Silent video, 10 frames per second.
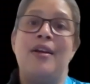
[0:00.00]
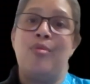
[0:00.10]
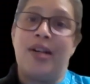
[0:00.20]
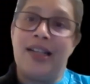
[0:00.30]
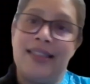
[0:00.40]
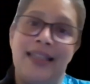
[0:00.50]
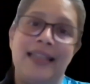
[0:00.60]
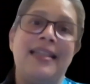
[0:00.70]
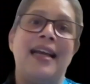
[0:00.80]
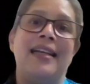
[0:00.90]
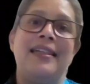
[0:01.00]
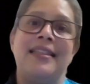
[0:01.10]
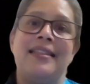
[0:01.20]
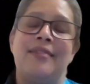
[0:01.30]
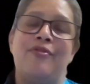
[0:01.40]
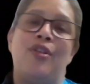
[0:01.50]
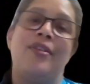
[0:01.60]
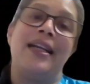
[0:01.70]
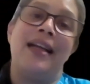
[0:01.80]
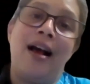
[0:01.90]
What are the legalities
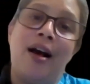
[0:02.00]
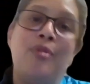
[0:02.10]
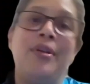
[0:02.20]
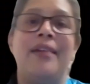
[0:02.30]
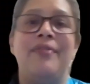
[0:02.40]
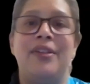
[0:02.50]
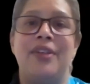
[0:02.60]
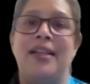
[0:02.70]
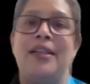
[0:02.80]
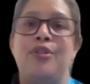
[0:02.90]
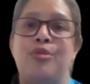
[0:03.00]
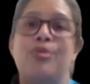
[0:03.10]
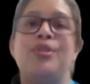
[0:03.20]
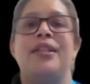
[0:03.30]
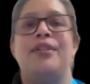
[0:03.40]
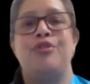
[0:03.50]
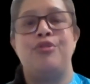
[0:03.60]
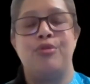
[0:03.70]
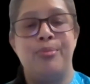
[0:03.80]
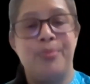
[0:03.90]
involved? And how can we really use it
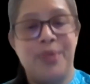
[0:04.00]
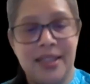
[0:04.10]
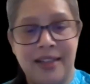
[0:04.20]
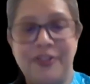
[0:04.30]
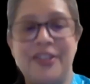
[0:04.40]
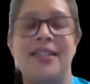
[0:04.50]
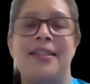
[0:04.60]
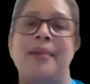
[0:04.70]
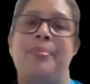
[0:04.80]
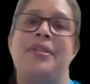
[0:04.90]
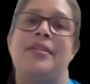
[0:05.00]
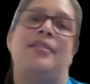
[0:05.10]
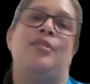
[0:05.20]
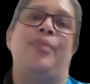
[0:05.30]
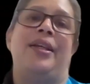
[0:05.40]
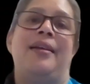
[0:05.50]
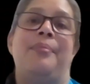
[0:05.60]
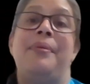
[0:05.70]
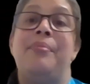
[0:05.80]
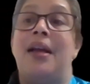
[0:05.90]
to surface it up in such a way
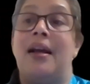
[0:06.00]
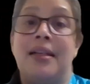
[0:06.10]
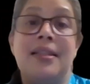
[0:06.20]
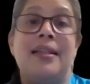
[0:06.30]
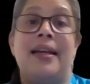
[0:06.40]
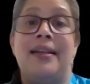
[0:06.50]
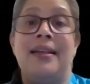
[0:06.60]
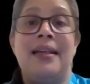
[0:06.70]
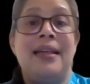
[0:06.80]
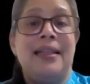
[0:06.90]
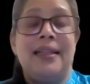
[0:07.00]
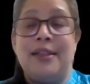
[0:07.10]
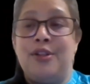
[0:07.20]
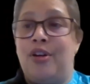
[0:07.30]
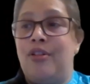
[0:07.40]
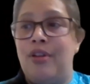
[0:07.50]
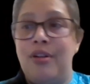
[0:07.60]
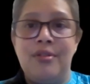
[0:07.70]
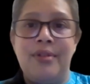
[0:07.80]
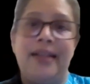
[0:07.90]
that people understand that you're
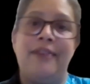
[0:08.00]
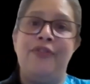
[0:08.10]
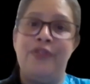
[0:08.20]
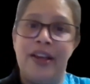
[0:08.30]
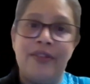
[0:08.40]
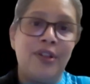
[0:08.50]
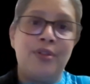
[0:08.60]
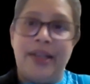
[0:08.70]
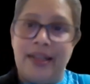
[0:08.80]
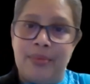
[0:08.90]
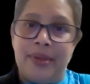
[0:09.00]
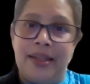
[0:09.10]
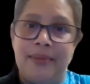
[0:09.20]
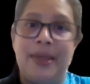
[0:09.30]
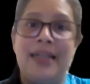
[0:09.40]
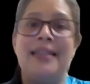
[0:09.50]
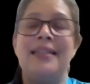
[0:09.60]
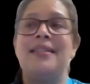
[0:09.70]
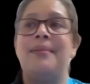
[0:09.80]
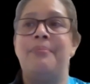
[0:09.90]
not doing a favor to anybody, but it
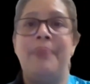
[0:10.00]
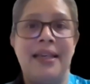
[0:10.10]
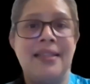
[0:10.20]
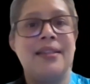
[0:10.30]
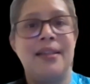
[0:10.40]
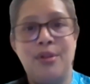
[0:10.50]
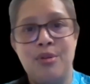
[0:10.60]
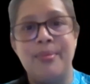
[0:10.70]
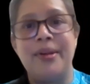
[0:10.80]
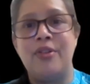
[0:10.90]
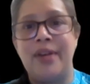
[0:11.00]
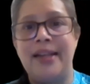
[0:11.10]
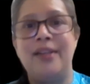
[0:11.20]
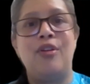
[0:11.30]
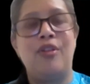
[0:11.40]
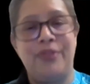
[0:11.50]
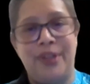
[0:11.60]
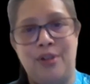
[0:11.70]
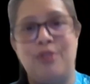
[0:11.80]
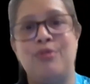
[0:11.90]
is a basic human right of
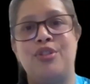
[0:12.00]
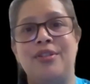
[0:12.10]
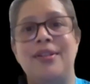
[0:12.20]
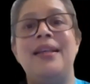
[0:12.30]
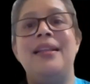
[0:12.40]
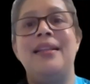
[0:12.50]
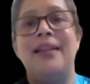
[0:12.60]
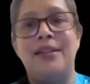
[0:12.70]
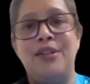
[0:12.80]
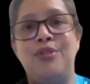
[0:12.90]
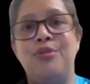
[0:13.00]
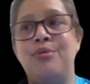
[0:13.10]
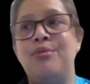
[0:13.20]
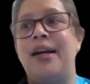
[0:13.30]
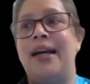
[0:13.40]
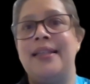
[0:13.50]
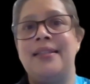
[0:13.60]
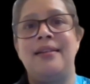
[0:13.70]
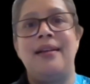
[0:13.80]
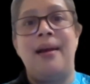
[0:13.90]
inclusion that you
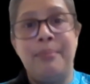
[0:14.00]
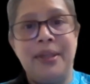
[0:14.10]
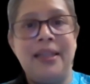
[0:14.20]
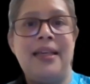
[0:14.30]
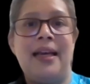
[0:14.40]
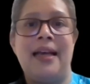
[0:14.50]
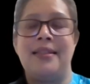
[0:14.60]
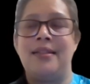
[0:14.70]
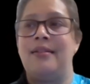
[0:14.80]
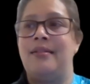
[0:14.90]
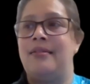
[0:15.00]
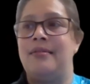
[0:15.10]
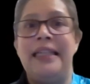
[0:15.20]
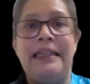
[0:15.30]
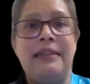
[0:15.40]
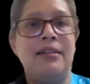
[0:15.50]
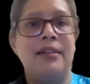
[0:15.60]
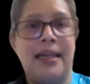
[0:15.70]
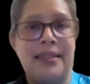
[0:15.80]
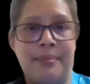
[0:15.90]
as a company, as a
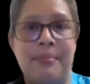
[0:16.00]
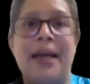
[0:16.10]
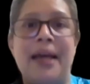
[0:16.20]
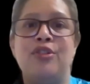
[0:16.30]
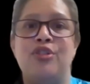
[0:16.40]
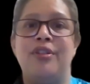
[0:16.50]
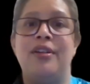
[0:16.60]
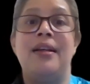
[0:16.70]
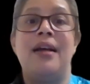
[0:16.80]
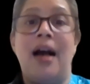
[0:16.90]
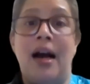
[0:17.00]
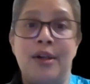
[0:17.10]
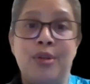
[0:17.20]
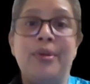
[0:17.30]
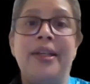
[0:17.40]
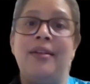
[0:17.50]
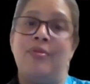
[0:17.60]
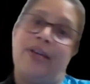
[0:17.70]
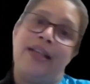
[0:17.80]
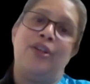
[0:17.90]
leader, as a manager are doing
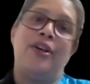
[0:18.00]
when you're